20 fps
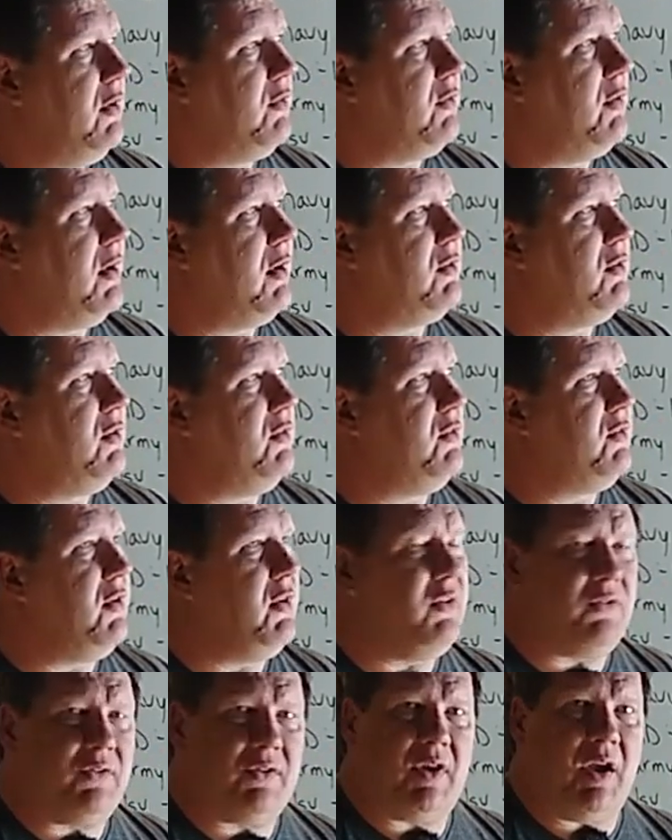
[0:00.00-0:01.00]
It's like, does
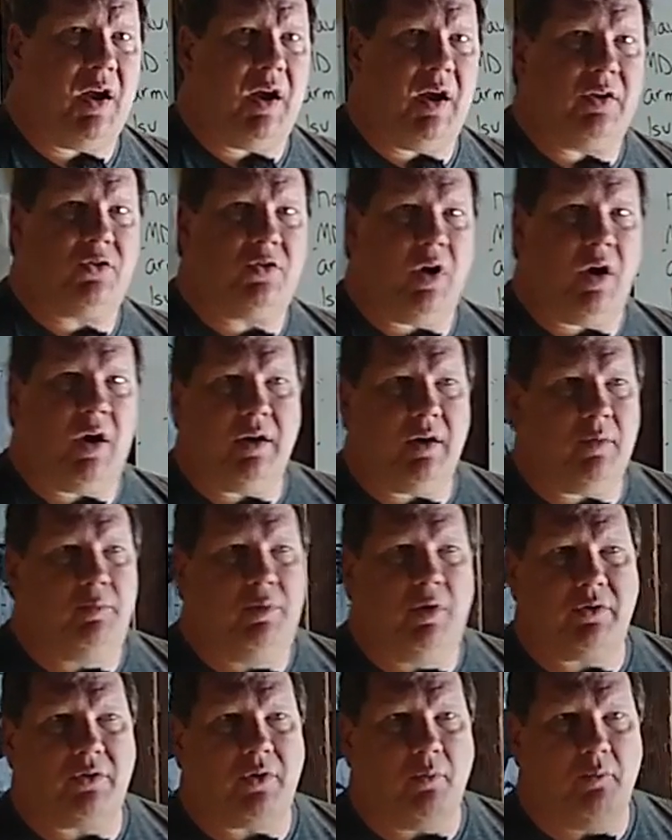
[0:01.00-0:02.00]
this guy try to
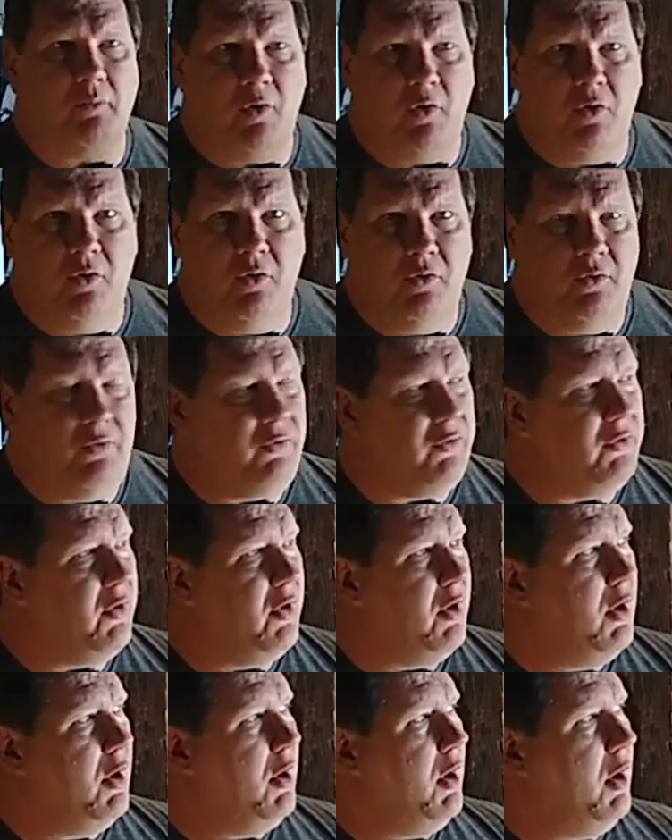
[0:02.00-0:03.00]
put the moves